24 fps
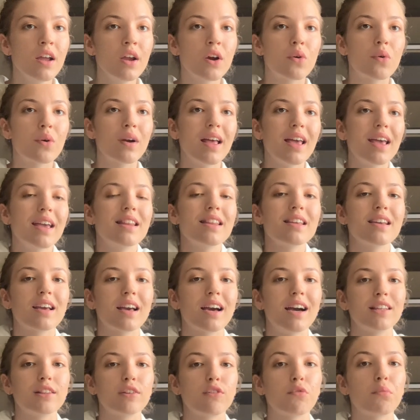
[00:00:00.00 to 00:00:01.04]
or any
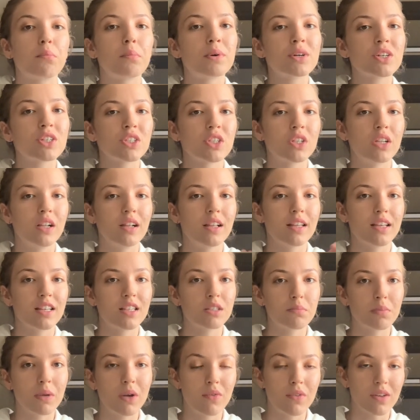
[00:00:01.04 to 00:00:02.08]
kind of personal
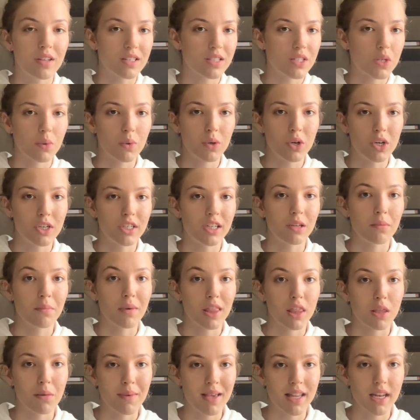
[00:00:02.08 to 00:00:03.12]
experience regarding
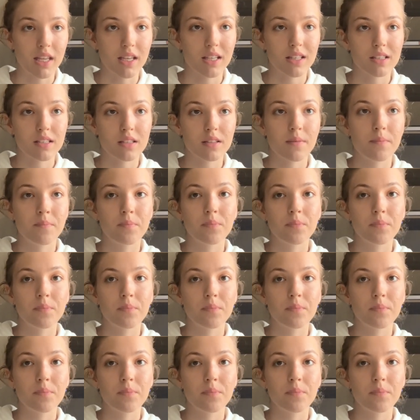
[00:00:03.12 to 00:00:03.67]
mathematics.